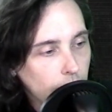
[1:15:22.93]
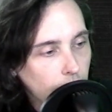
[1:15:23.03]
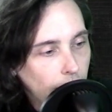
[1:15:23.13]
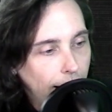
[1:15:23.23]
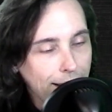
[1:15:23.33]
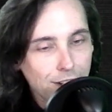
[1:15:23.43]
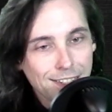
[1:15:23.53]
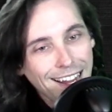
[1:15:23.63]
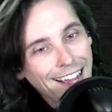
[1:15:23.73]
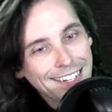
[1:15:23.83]
I
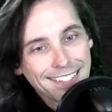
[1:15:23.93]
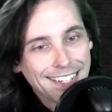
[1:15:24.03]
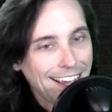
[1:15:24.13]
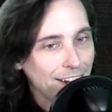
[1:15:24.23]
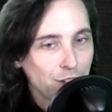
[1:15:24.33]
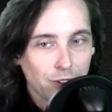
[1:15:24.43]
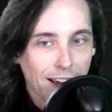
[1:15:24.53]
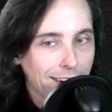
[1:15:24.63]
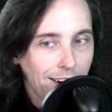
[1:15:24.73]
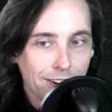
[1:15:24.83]
just can't do that
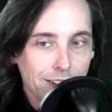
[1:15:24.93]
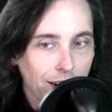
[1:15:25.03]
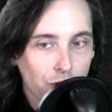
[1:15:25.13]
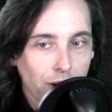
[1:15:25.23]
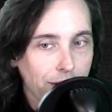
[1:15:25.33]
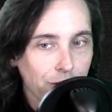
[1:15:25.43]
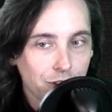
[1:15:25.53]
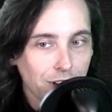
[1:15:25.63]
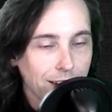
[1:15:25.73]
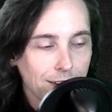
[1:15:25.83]
content creator
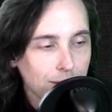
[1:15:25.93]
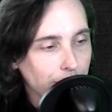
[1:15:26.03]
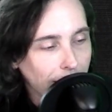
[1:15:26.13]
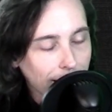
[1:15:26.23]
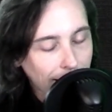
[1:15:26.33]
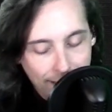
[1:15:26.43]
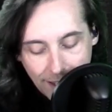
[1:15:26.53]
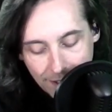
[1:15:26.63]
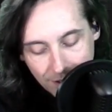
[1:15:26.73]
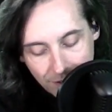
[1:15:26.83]
shit. Man, I
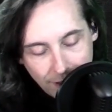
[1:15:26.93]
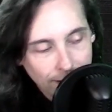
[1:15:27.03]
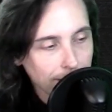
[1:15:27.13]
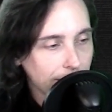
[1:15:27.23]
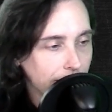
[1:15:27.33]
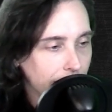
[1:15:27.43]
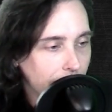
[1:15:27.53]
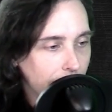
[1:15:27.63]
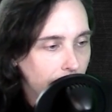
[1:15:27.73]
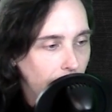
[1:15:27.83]
can't do that.
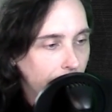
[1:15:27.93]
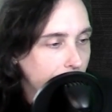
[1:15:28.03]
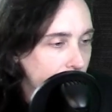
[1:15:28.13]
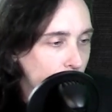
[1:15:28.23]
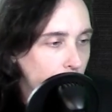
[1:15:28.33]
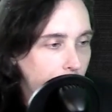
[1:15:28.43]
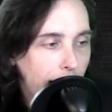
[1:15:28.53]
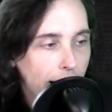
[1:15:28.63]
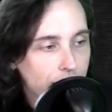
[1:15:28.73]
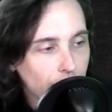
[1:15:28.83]
I can do
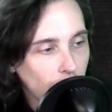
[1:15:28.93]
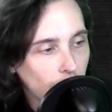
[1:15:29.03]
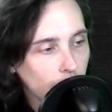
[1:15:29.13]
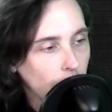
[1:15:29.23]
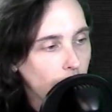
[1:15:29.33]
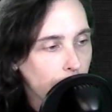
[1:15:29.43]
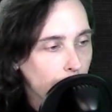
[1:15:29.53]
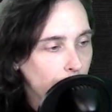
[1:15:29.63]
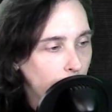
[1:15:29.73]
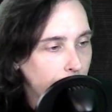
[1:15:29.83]
reacts though.
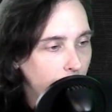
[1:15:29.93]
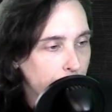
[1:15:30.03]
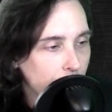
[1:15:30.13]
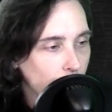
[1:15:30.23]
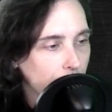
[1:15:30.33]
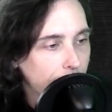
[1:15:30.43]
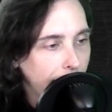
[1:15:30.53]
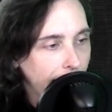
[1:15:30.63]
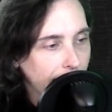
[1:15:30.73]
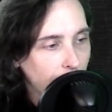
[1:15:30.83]
I'm happy doing
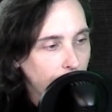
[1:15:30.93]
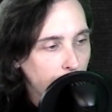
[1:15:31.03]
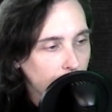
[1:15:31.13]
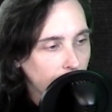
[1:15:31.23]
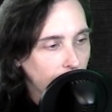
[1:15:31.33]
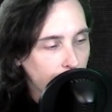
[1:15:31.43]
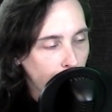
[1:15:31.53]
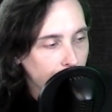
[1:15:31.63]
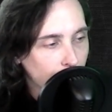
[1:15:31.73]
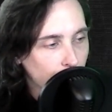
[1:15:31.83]
that, and I'm
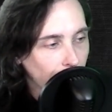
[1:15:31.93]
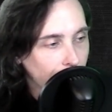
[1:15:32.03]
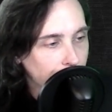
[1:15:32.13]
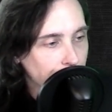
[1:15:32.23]
happy complaining.